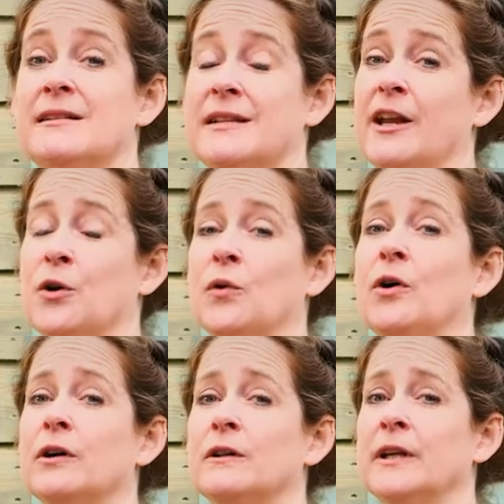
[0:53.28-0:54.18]
stain or
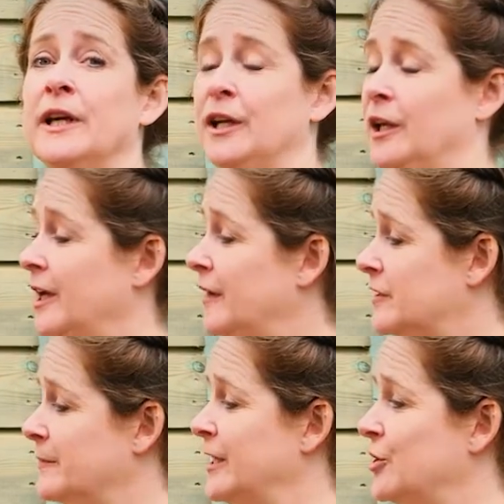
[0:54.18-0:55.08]
oil, you have
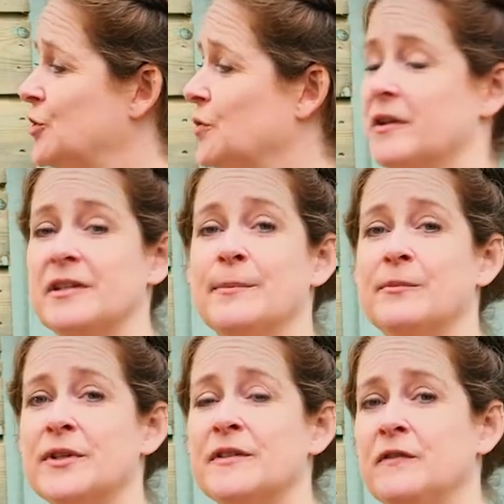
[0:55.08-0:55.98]
to make sure that the
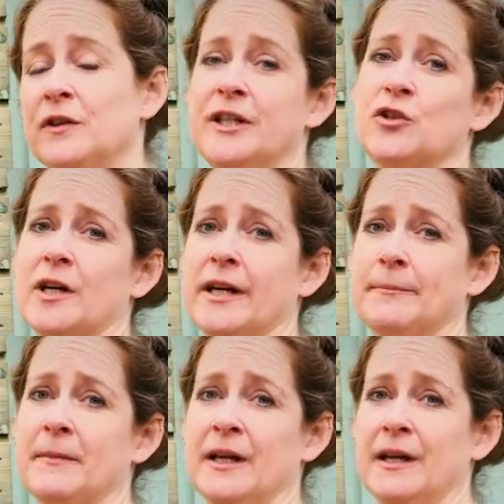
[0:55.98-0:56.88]
timber is fully dry.
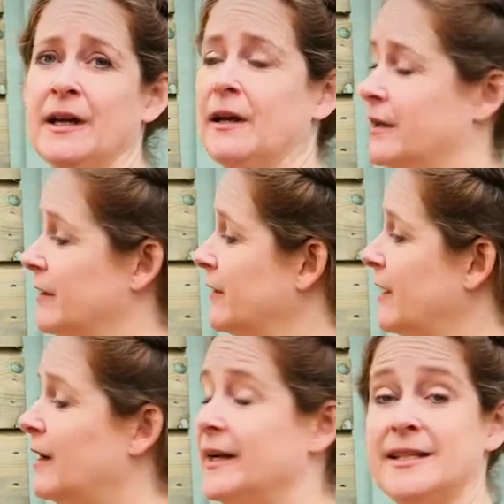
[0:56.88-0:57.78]

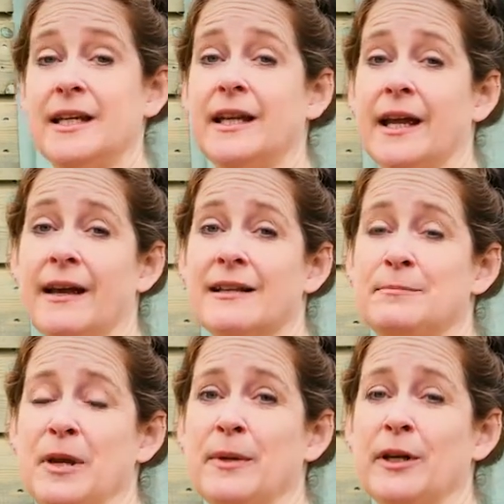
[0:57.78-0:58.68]
Ideally, it has to
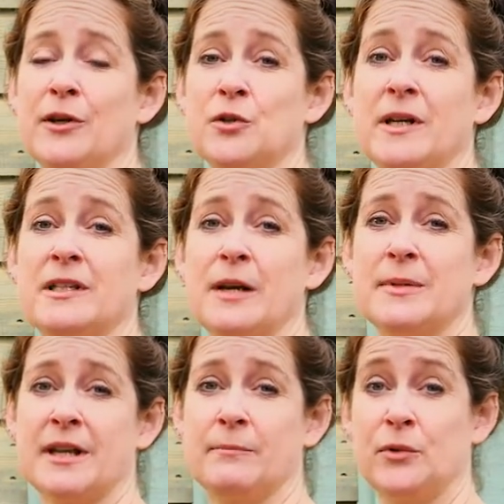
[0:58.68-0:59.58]
be below
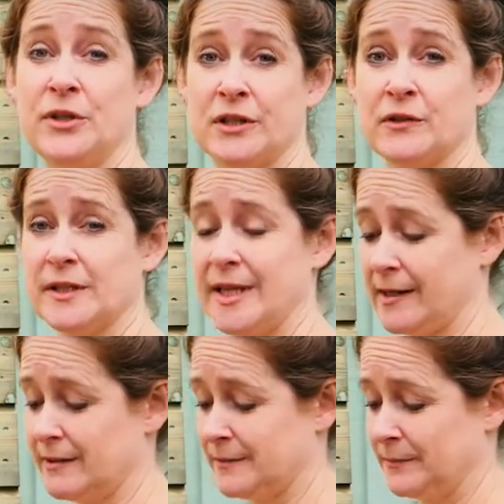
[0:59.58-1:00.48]
28% moisture
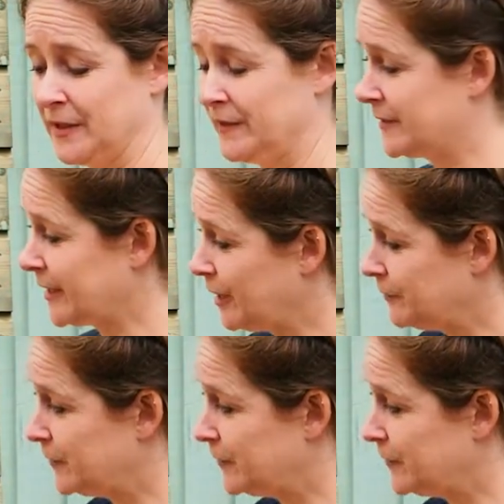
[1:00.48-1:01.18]
content. So